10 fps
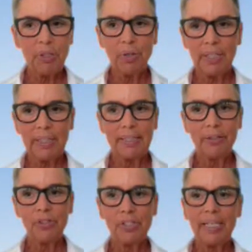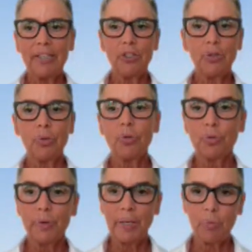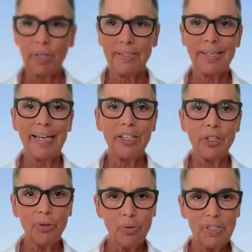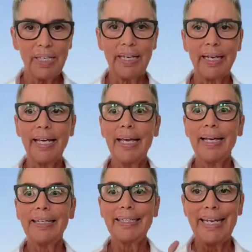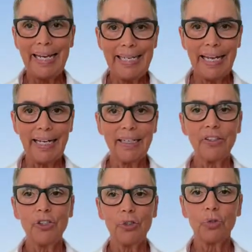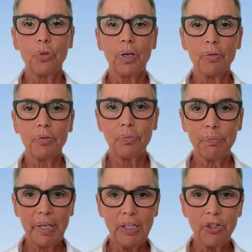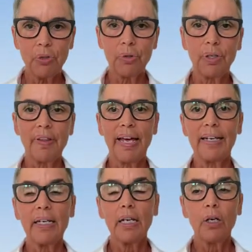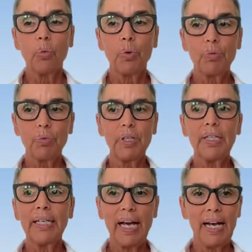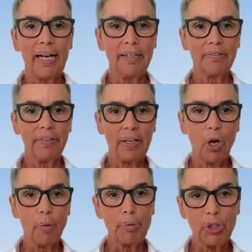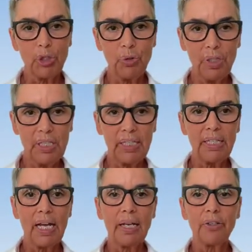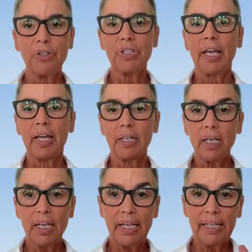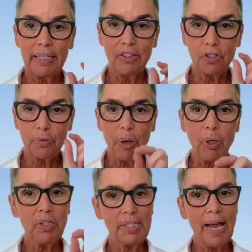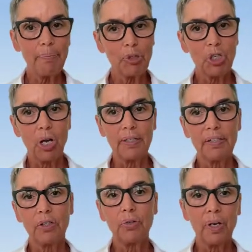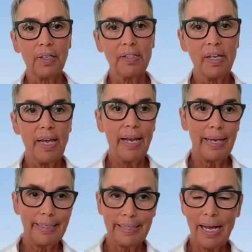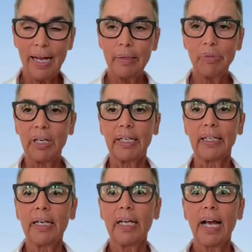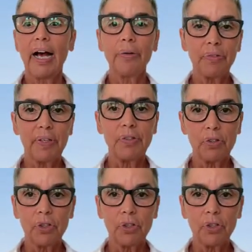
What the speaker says: great leaders into great ones and using data to make sure that we really have an opportunity to understand in small snapshots across a timeline how things are